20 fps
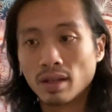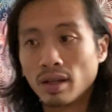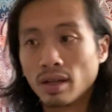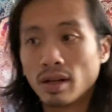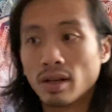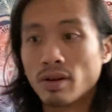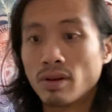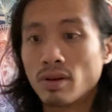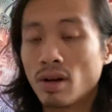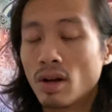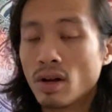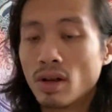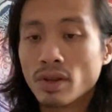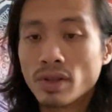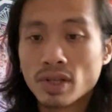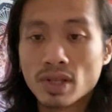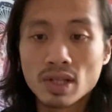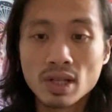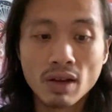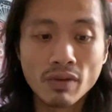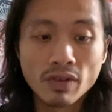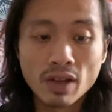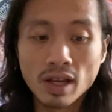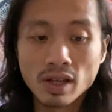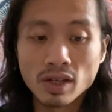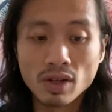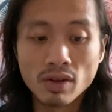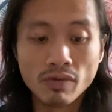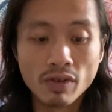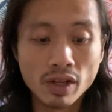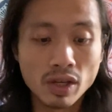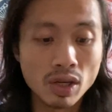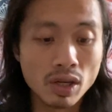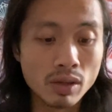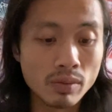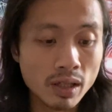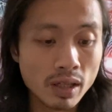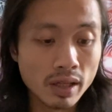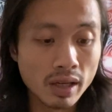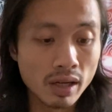you know, all the stuff that you've
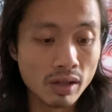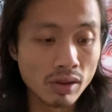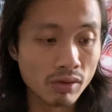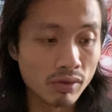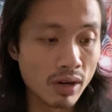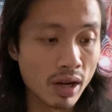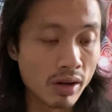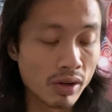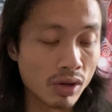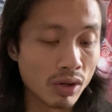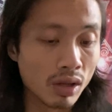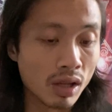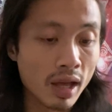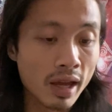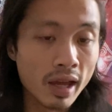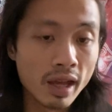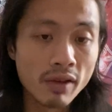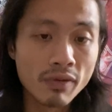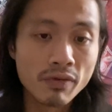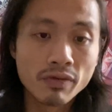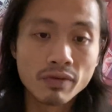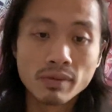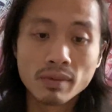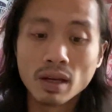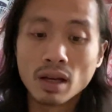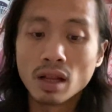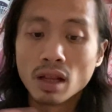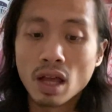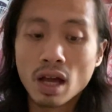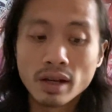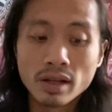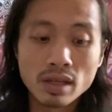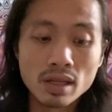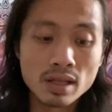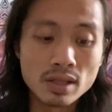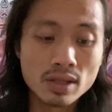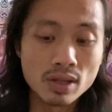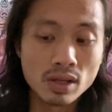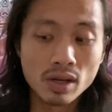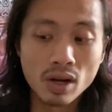accumulated throughout your life. A lot of
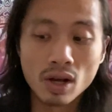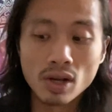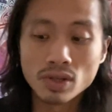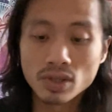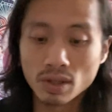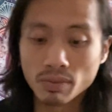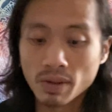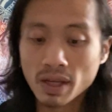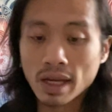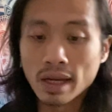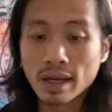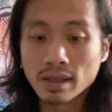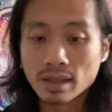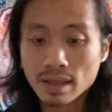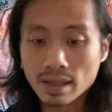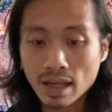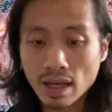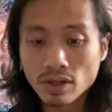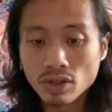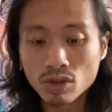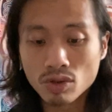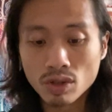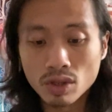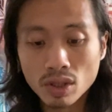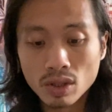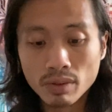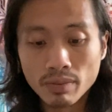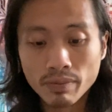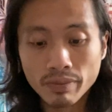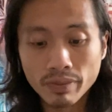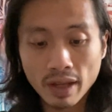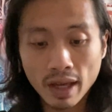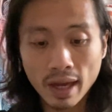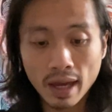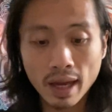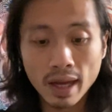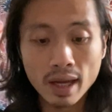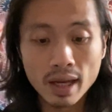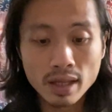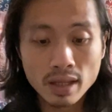this could also be ancestral
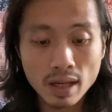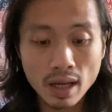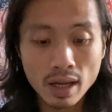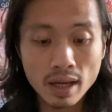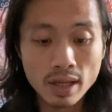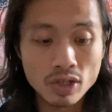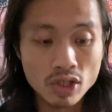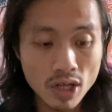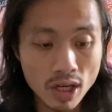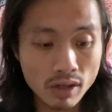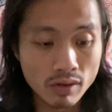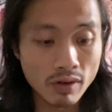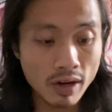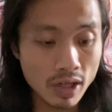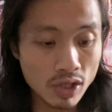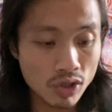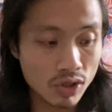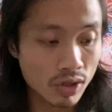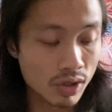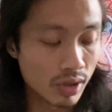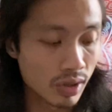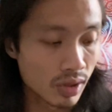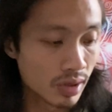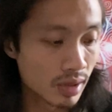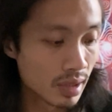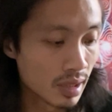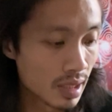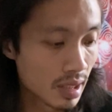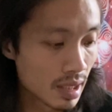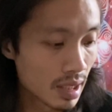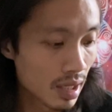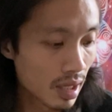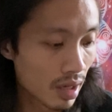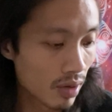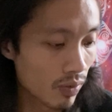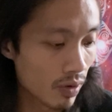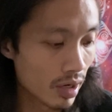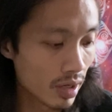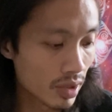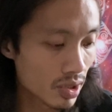and uh, generational.
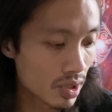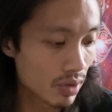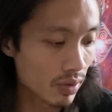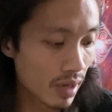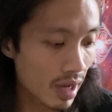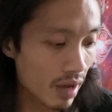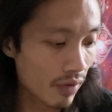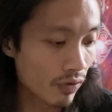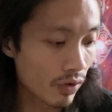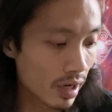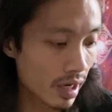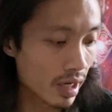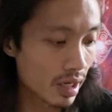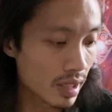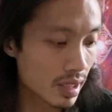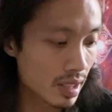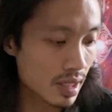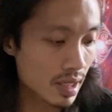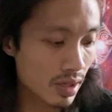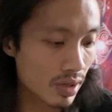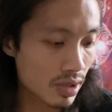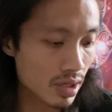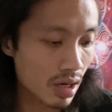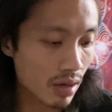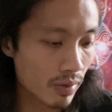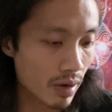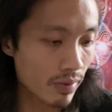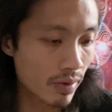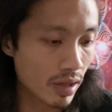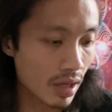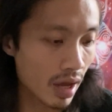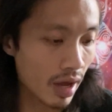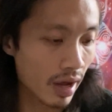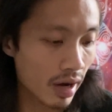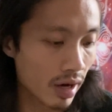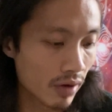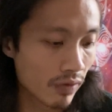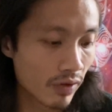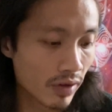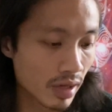What else do we have for Aries here? Tell me about the
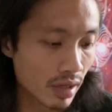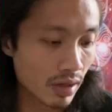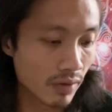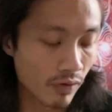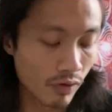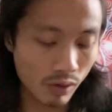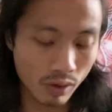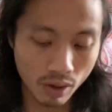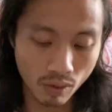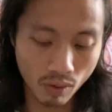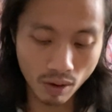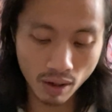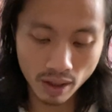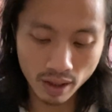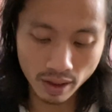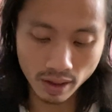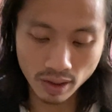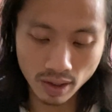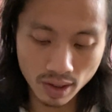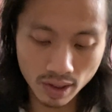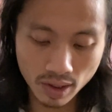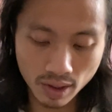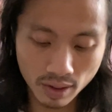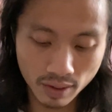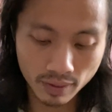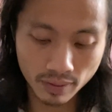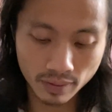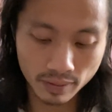Hierophant and the Four of Wands.